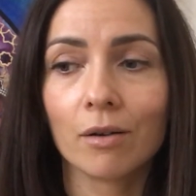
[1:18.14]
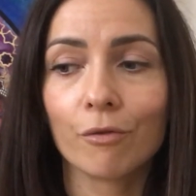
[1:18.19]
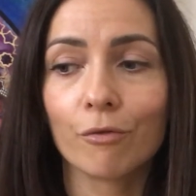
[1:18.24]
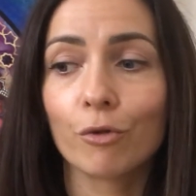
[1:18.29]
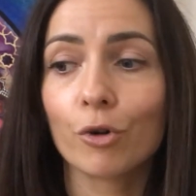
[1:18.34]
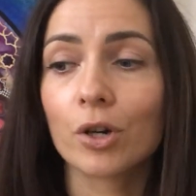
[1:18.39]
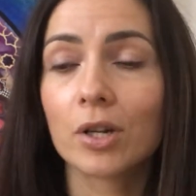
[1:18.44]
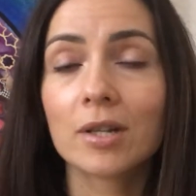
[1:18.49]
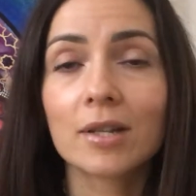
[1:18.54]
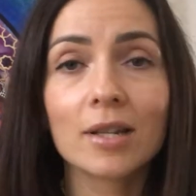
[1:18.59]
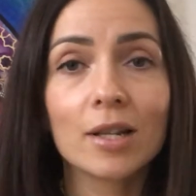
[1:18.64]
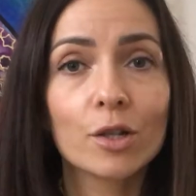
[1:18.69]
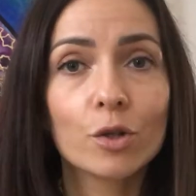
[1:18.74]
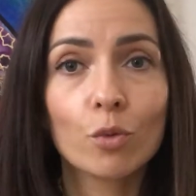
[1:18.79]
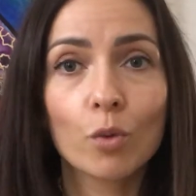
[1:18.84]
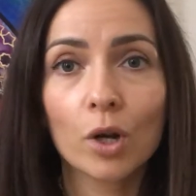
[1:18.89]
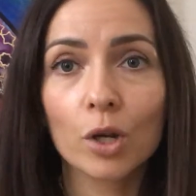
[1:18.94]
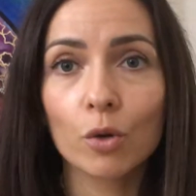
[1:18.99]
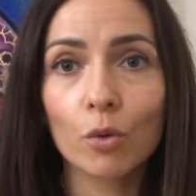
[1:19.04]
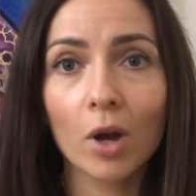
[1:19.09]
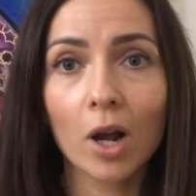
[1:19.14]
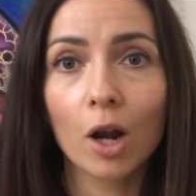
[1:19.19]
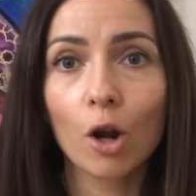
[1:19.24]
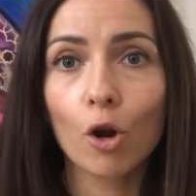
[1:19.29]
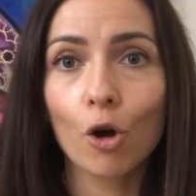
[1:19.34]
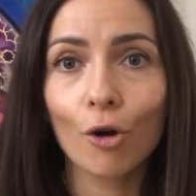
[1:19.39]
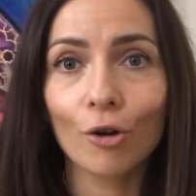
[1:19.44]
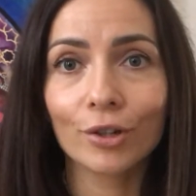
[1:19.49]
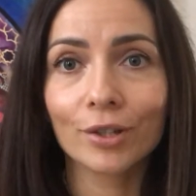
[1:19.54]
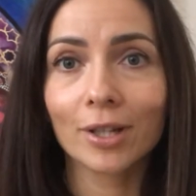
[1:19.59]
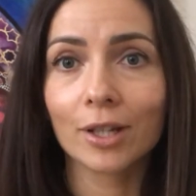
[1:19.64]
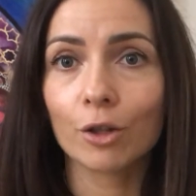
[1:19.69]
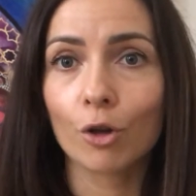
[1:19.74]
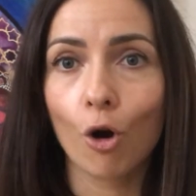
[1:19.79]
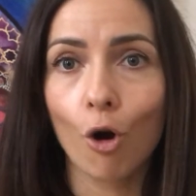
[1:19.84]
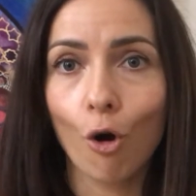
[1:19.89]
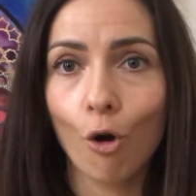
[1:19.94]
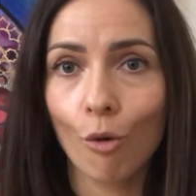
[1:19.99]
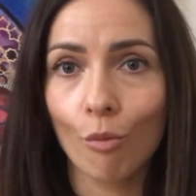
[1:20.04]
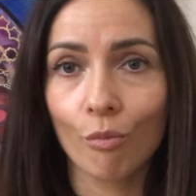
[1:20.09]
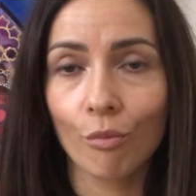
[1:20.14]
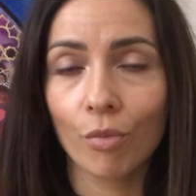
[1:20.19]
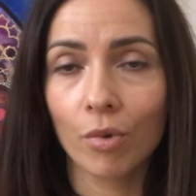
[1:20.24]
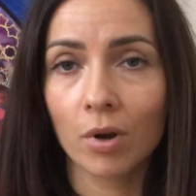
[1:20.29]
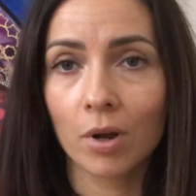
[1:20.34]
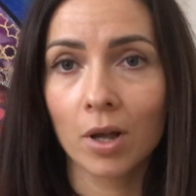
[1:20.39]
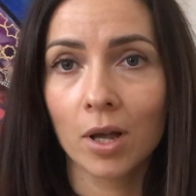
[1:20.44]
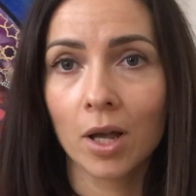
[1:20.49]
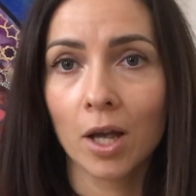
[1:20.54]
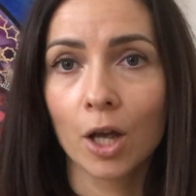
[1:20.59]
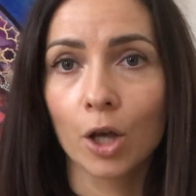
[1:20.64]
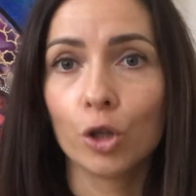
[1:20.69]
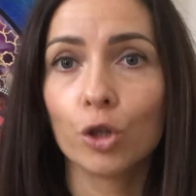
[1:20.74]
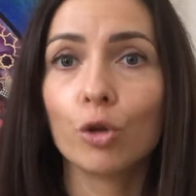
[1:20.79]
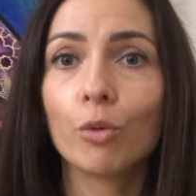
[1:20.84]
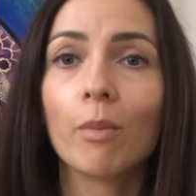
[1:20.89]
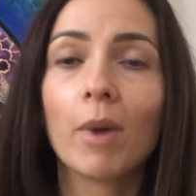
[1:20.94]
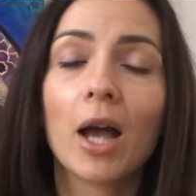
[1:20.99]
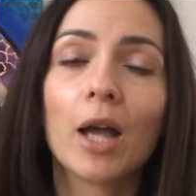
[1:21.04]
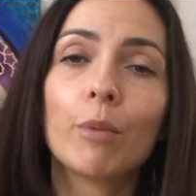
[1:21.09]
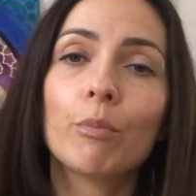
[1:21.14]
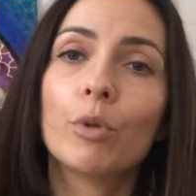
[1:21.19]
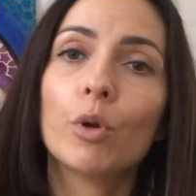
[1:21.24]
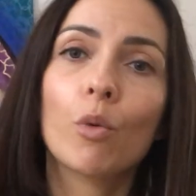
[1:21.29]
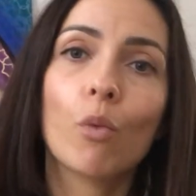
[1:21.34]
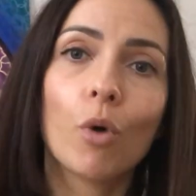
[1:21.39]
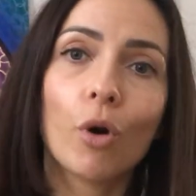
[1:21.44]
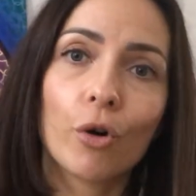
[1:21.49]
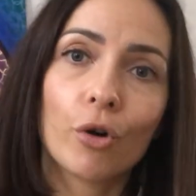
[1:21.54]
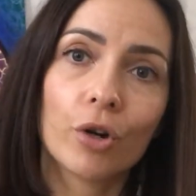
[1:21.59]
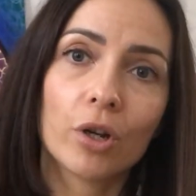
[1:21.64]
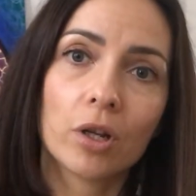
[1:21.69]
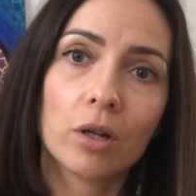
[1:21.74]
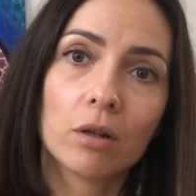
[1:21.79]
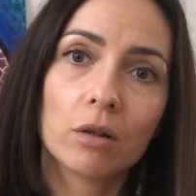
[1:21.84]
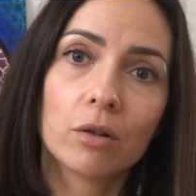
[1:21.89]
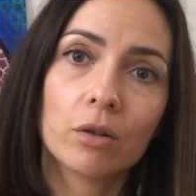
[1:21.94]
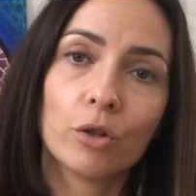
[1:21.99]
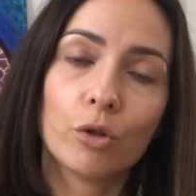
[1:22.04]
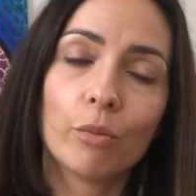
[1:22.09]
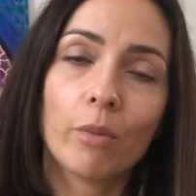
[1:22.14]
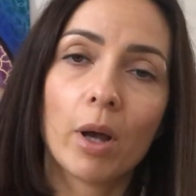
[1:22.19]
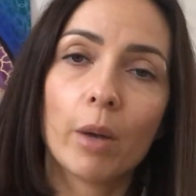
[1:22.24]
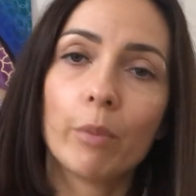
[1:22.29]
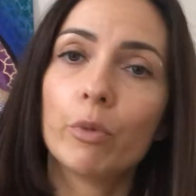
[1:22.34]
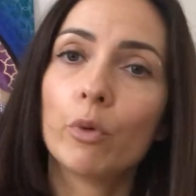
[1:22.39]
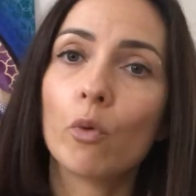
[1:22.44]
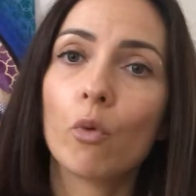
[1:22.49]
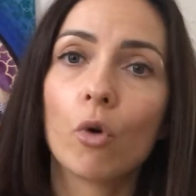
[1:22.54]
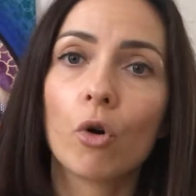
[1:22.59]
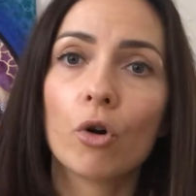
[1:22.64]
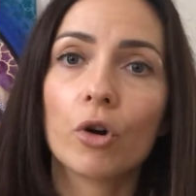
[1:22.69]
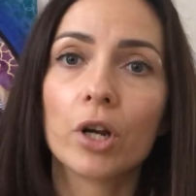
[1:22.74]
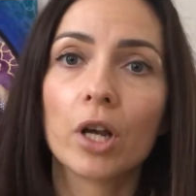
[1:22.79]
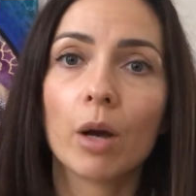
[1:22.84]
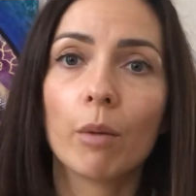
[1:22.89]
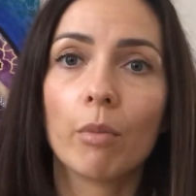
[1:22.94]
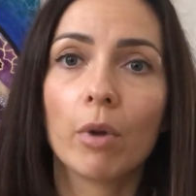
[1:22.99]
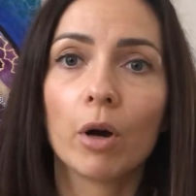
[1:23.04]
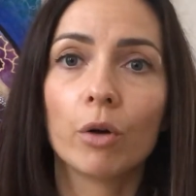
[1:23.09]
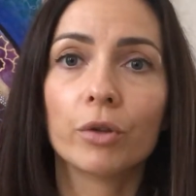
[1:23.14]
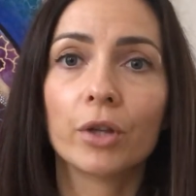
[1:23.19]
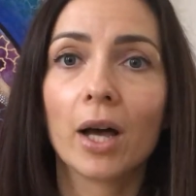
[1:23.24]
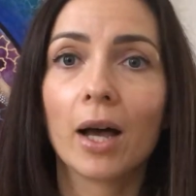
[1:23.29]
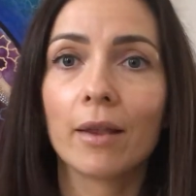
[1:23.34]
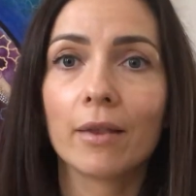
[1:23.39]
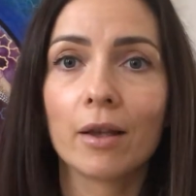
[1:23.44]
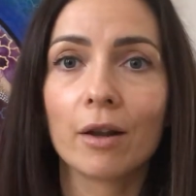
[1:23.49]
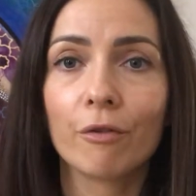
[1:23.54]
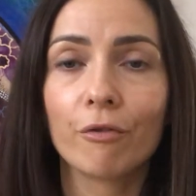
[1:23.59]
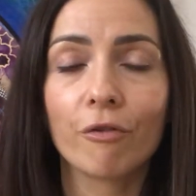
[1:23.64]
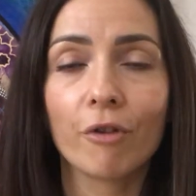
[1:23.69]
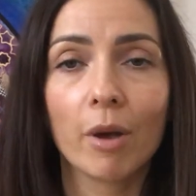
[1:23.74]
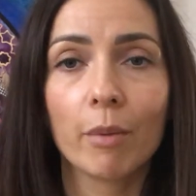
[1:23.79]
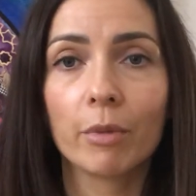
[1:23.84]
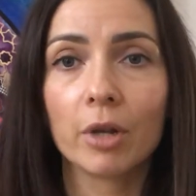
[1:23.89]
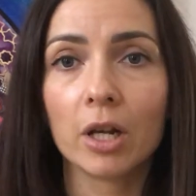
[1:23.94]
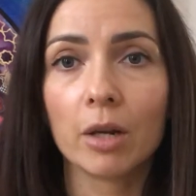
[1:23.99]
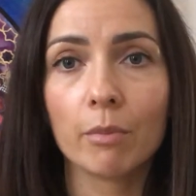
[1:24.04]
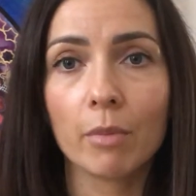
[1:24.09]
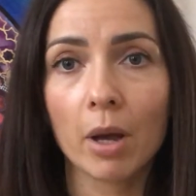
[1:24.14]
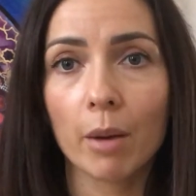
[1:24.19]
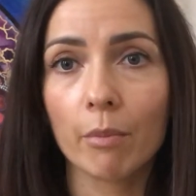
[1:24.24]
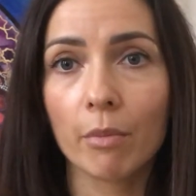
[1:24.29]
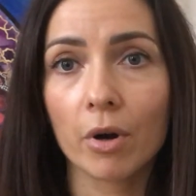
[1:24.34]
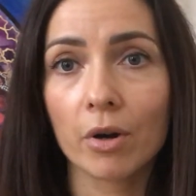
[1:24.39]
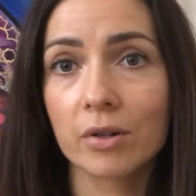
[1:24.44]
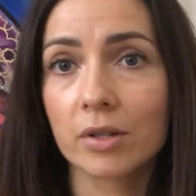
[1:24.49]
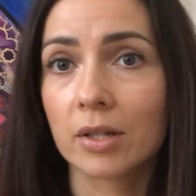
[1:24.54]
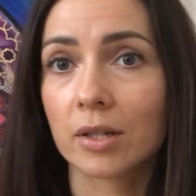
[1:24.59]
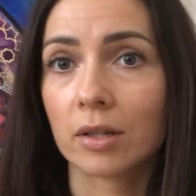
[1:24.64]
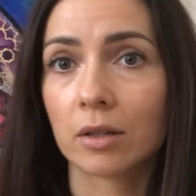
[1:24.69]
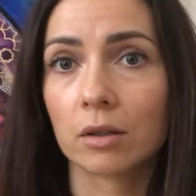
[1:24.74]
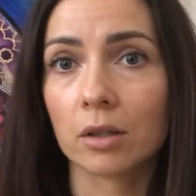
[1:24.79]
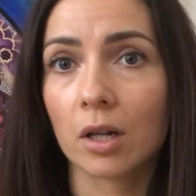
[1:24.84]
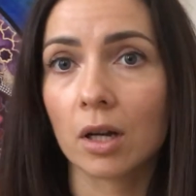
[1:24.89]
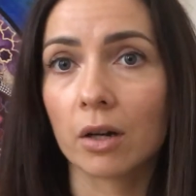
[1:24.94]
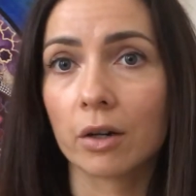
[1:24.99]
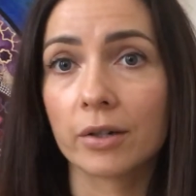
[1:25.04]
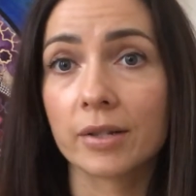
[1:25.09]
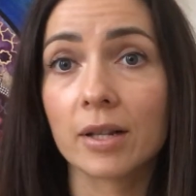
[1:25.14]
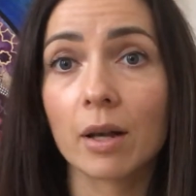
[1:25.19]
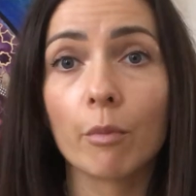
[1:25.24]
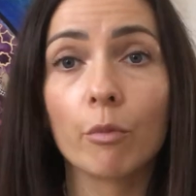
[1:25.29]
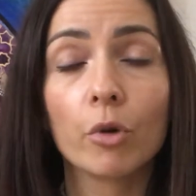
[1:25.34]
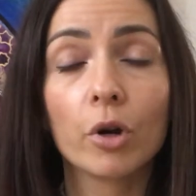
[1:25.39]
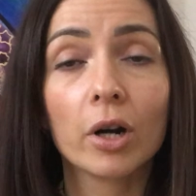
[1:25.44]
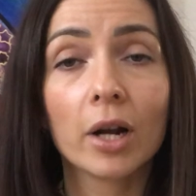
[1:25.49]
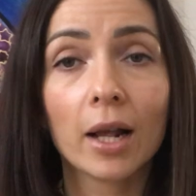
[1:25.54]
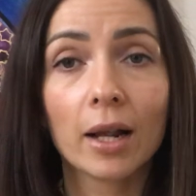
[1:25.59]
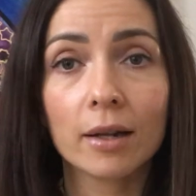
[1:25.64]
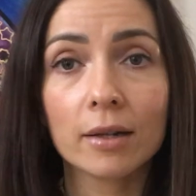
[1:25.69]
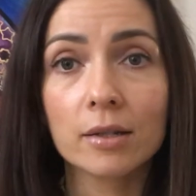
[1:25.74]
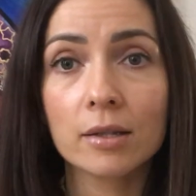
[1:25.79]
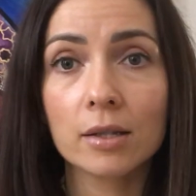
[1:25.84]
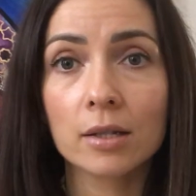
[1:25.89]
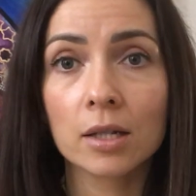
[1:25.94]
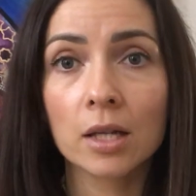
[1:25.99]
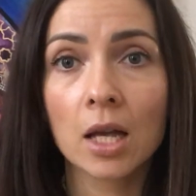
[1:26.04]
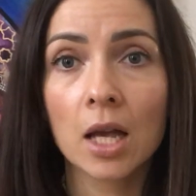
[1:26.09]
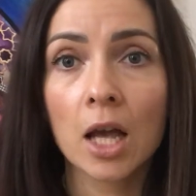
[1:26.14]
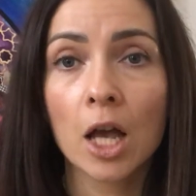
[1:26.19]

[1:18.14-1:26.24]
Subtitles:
for instance, when you are locked at home, you might be worried. You might be worried about other family members that are somewhere else.